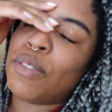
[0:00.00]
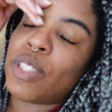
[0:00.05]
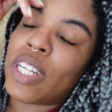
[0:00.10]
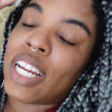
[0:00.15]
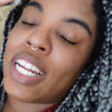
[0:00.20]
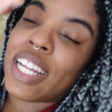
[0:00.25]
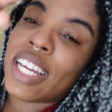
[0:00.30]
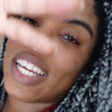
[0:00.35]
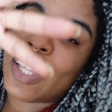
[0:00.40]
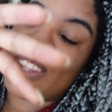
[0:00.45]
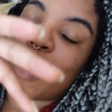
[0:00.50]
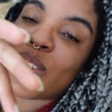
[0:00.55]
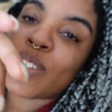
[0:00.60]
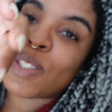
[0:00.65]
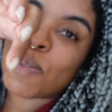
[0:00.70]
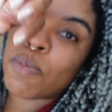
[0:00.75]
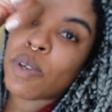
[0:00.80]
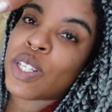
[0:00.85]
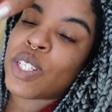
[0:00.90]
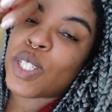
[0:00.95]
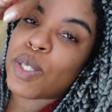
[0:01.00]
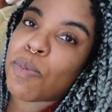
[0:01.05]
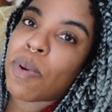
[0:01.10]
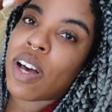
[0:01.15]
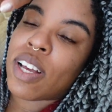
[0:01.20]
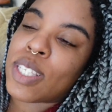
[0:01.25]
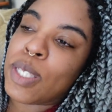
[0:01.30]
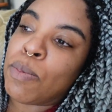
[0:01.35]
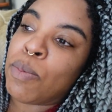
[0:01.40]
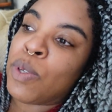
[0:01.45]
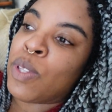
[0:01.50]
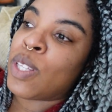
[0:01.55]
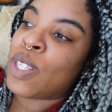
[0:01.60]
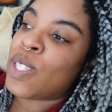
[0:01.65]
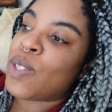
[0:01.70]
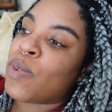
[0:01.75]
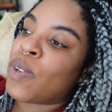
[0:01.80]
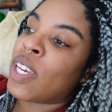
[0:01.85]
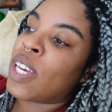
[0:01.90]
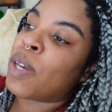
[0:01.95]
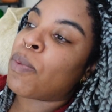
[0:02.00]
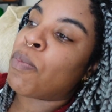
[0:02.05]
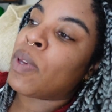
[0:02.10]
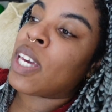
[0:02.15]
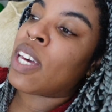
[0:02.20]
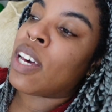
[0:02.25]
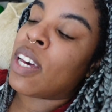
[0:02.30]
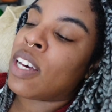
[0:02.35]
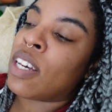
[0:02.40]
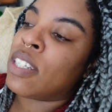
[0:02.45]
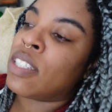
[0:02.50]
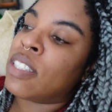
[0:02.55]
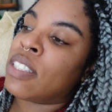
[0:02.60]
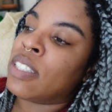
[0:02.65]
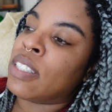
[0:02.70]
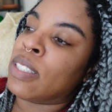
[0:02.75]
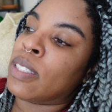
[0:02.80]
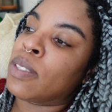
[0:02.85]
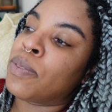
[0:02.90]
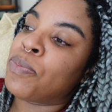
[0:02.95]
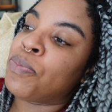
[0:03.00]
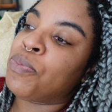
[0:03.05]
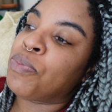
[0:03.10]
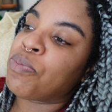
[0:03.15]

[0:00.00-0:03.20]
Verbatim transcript: I'm trying to get through as much as possible this week because